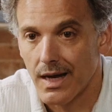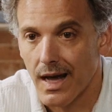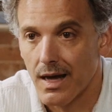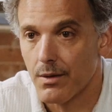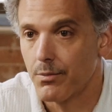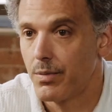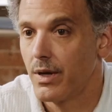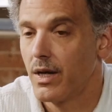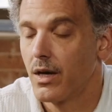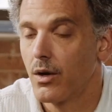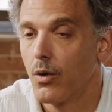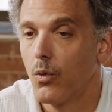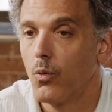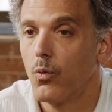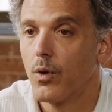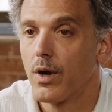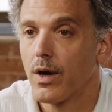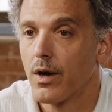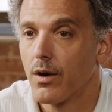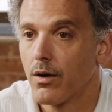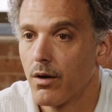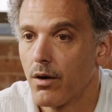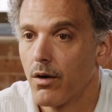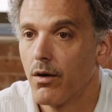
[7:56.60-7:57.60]
not being
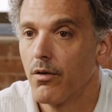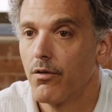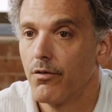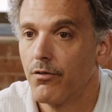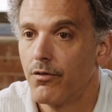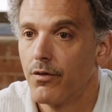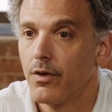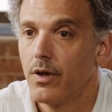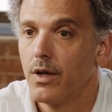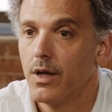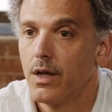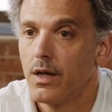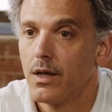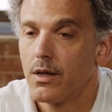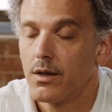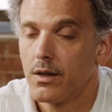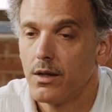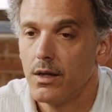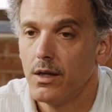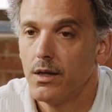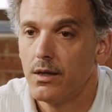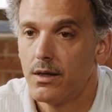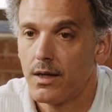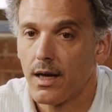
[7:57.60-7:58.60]
aware of
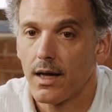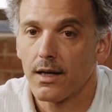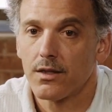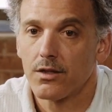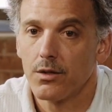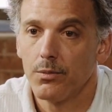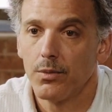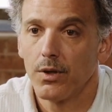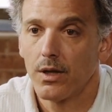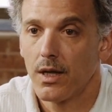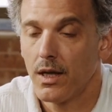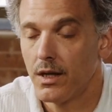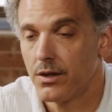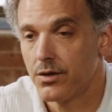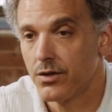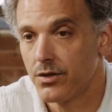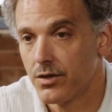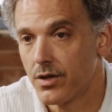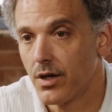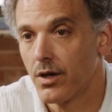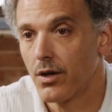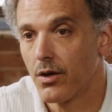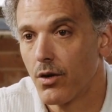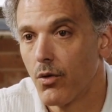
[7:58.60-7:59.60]
the tax
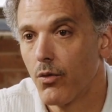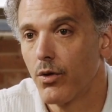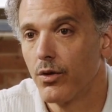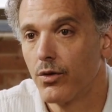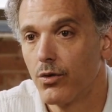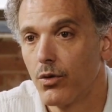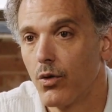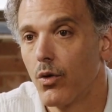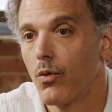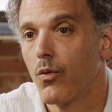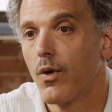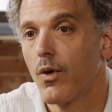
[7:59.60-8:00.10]
implications that are going to